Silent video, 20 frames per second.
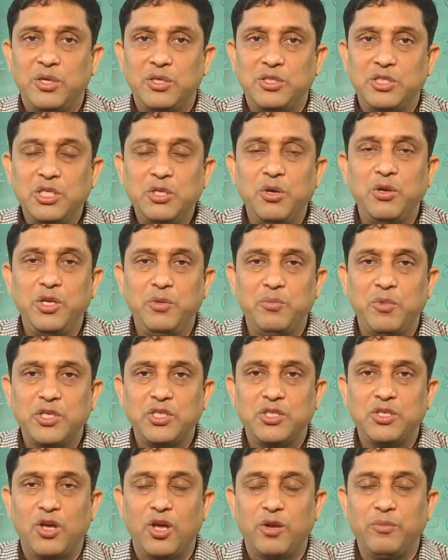
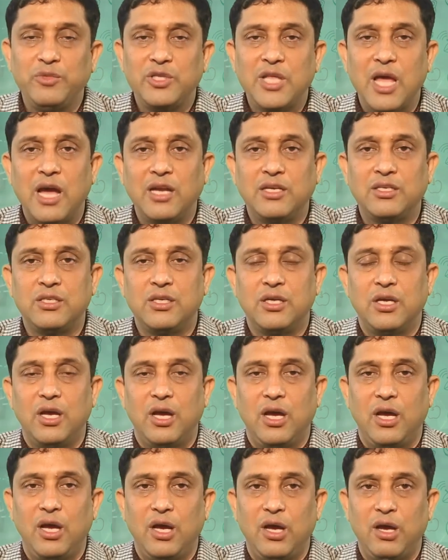synonymous terms that
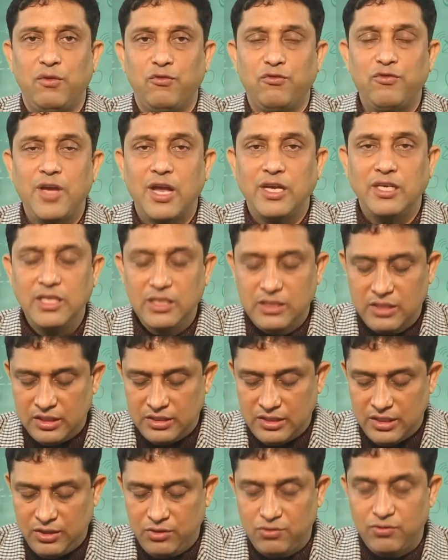we are
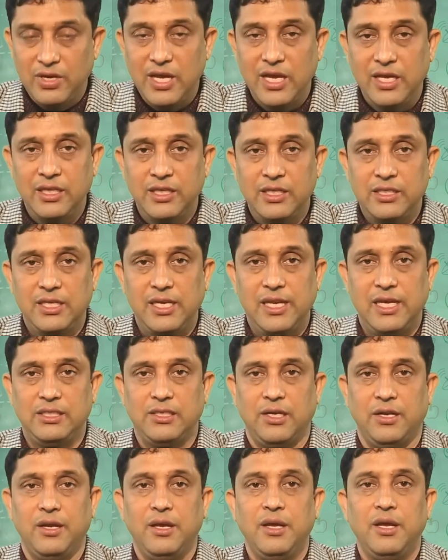discussing today in this
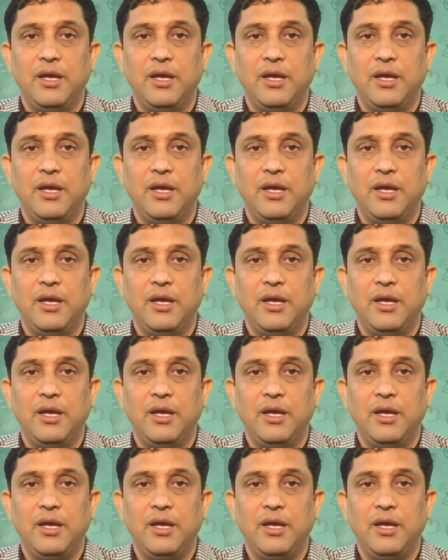lesson.